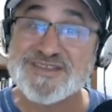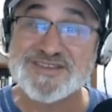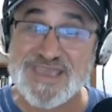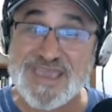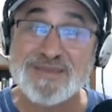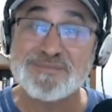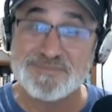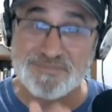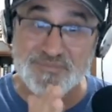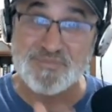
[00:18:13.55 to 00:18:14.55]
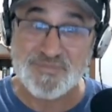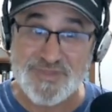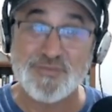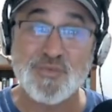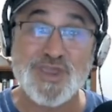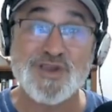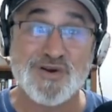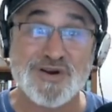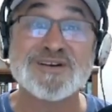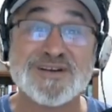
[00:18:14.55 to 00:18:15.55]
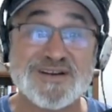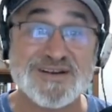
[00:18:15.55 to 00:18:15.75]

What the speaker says: this game than we are.